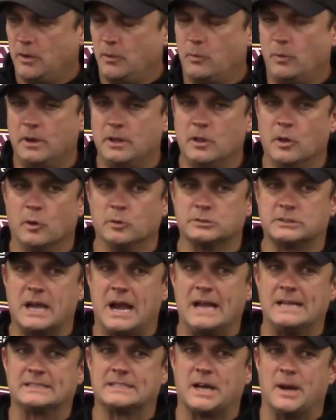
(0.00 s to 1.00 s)
When those
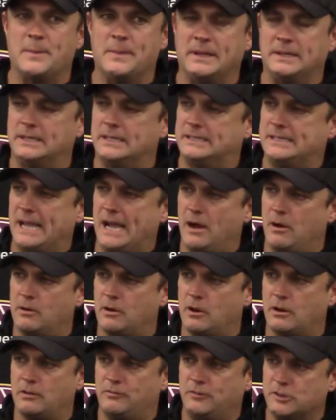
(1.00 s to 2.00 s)
guys come into town
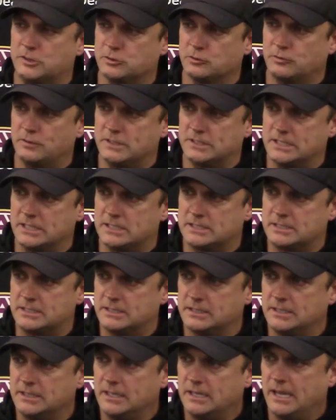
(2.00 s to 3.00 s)
on official visits
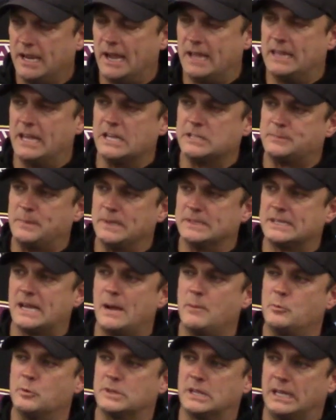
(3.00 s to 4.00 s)
and they spend
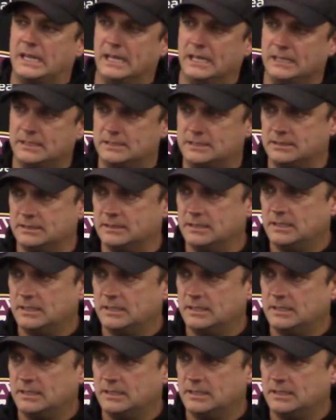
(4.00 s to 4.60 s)
time with the kids,